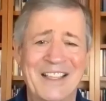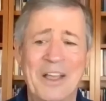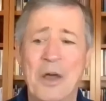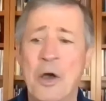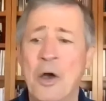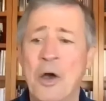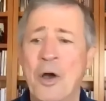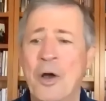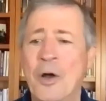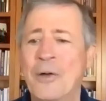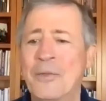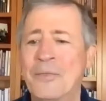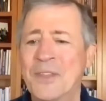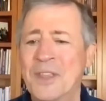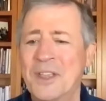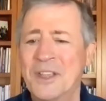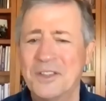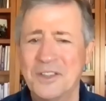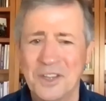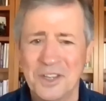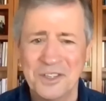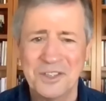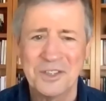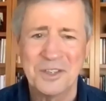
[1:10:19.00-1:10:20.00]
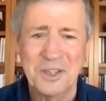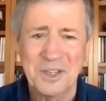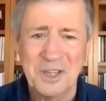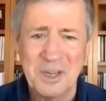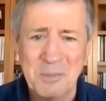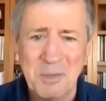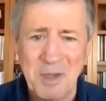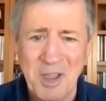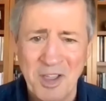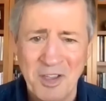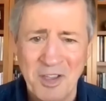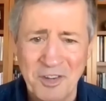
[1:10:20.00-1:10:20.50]
Well, it is. A, am
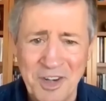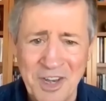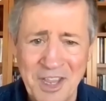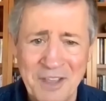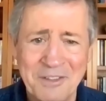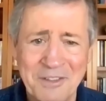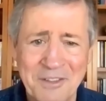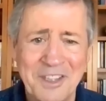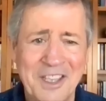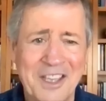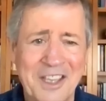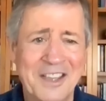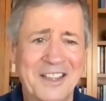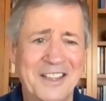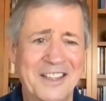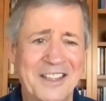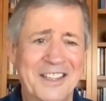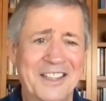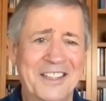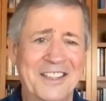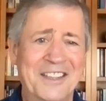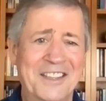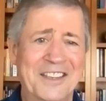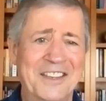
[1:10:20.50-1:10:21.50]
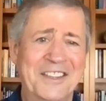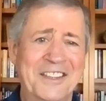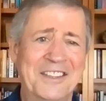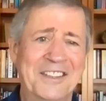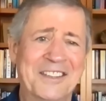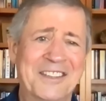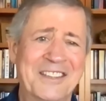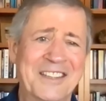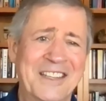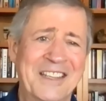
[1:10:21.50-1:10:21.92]
I on now? Yeah, it is.